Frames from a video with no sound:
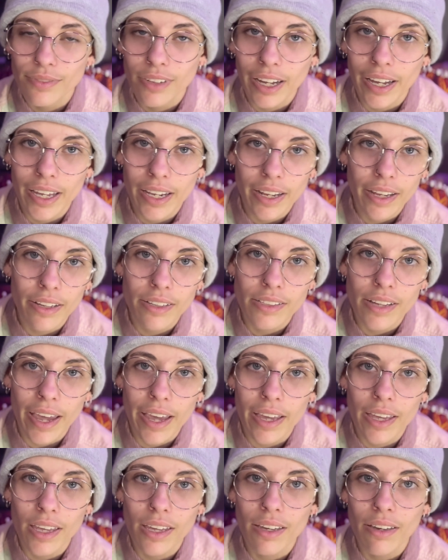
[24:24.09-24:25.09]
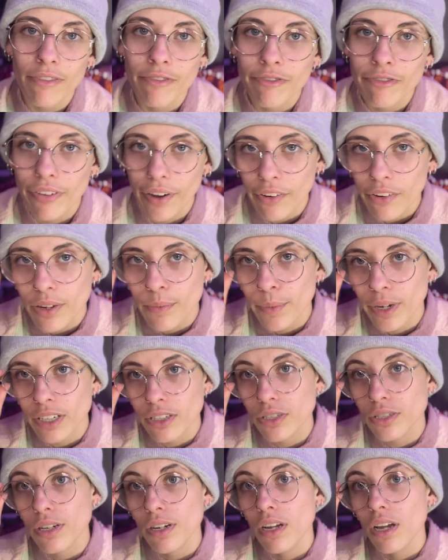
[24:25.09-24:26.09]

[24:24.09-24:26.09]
It is a very much